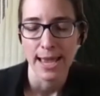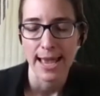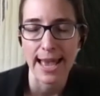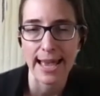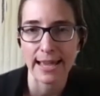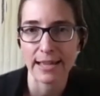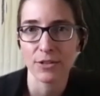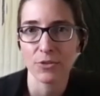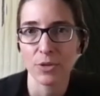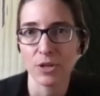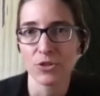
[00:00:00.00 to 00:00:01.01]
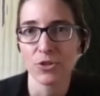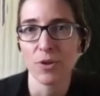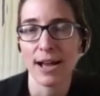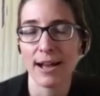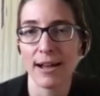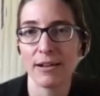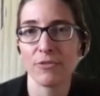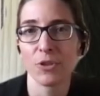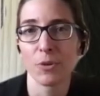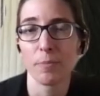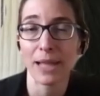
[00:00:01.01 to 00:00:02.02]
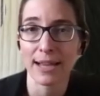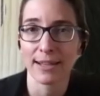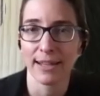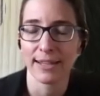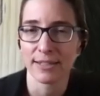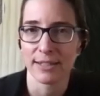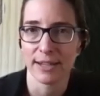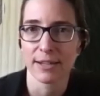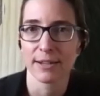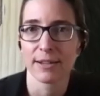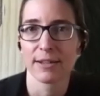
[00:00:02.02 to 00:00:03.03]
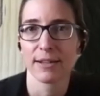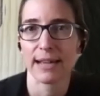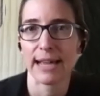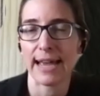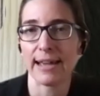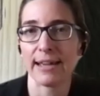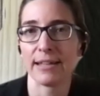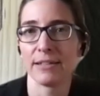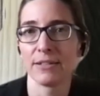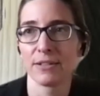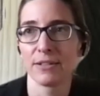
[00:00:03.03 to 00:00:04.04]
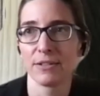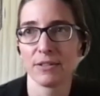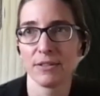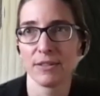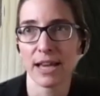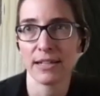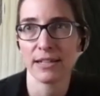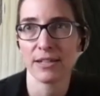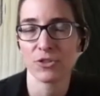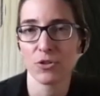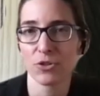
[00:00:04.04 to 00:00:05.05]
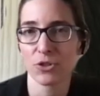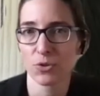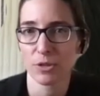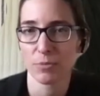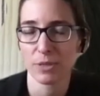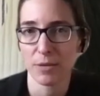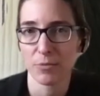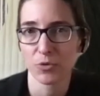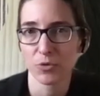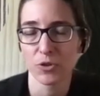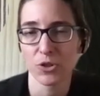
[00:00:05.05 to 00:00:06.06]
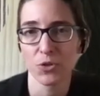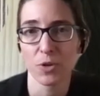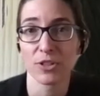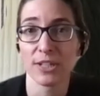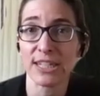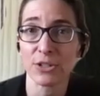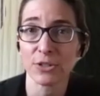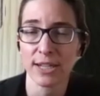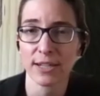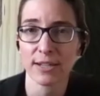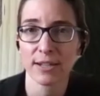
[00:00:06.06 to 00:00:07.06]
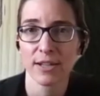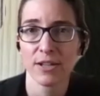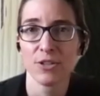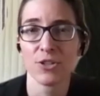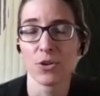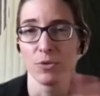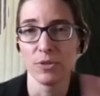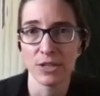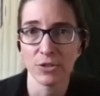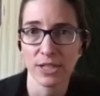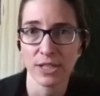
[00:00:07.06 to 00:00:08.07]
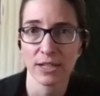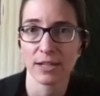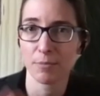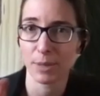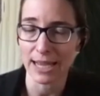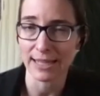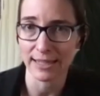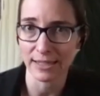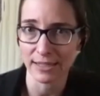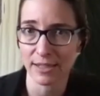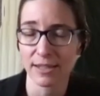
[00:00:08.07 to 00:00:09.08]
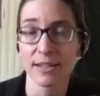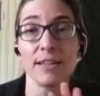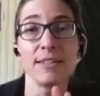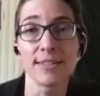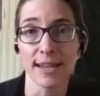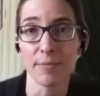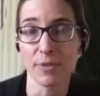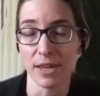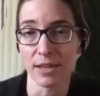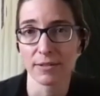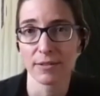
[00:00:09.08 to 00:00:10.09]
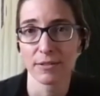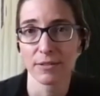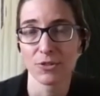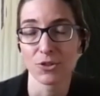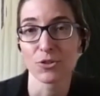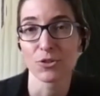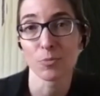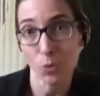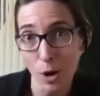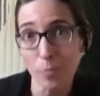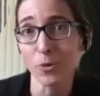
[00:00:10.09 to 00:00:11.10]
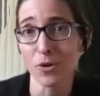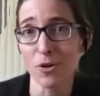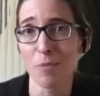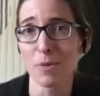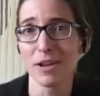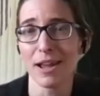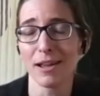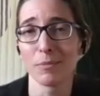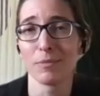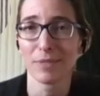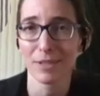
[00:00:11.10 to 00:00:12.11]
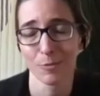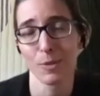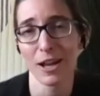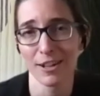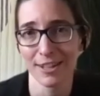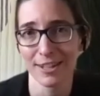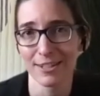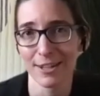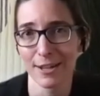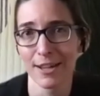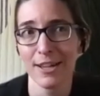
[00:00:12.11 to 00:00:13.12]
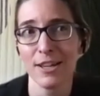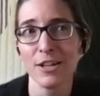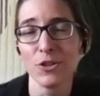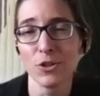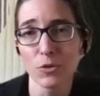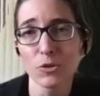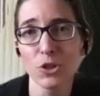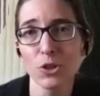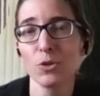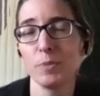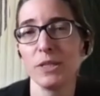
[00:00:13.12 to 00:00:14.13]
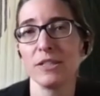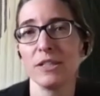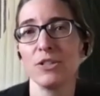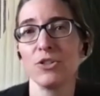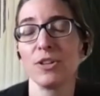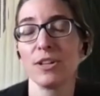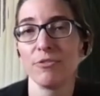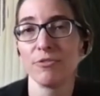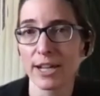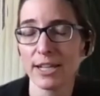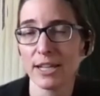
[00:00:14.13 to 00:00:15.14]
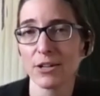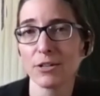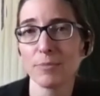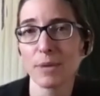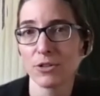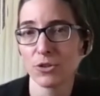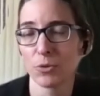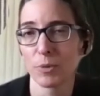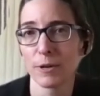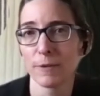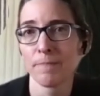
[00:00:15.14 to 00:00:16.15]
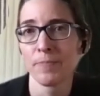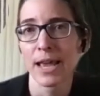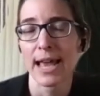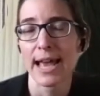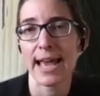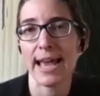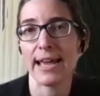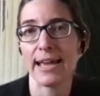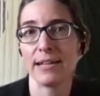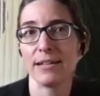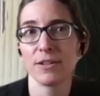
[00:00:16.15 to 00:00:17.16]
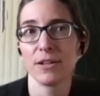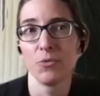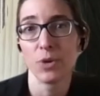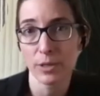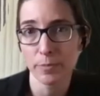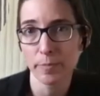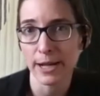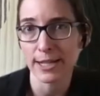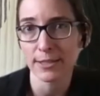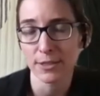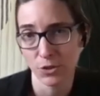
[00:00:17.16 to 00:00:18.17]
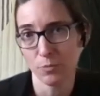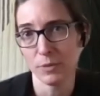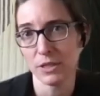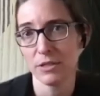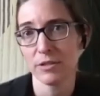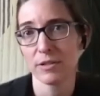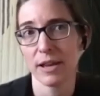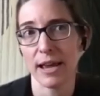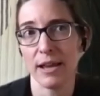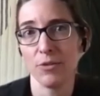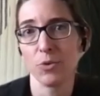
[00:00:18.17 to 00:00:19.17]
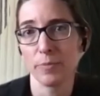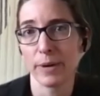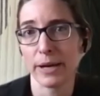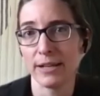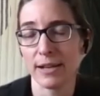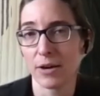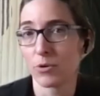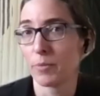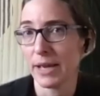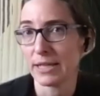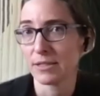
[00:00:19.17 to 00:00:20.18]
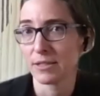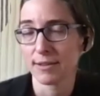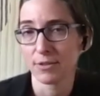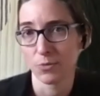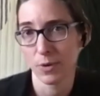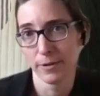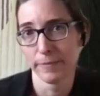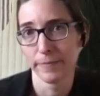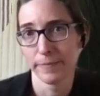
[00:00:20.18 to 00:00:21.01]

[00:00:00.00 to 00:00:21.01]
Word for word: And we also have the black legged tick, and that is also sometimes referred to as a deer tick. So, deer tick and black legged tick, same thing. Just the proper common name is black legged tick. Those two species you can find here in Manitoba and will bite humans and will bite our pets as well.